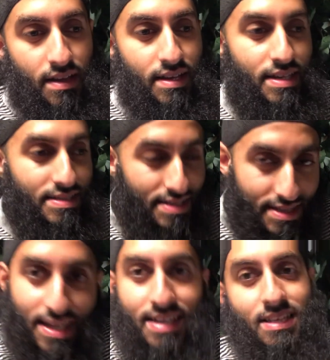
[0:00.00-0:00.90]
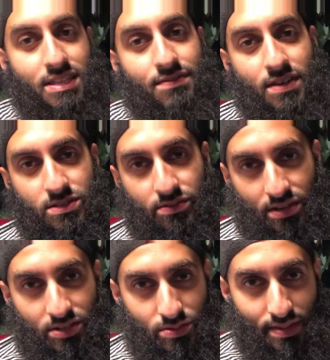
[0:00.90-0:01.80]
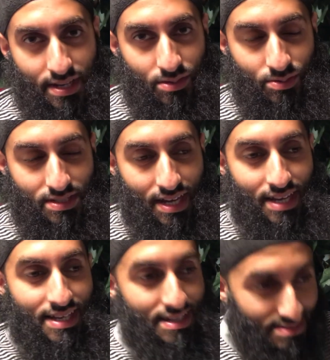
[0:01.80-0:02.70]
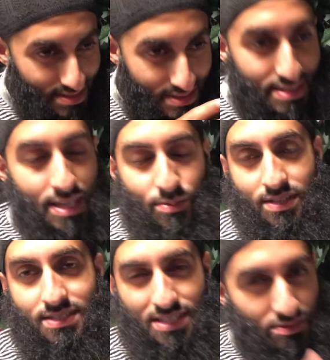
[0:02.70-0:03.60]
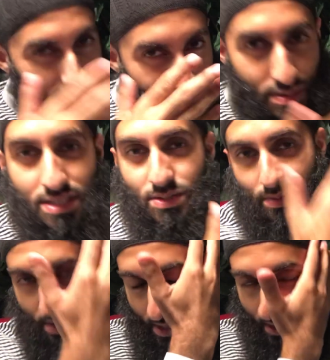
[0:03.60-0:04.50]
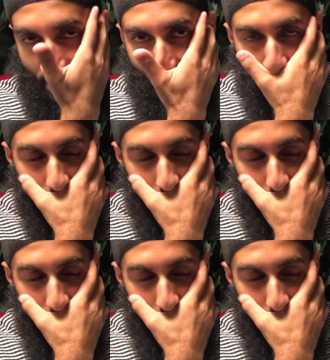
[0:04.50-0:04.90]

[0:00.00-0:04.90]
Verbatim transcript: he's intending the face of Allah subhanahu wa ta'ala. He's sincere when he says it. He really means it when he says it.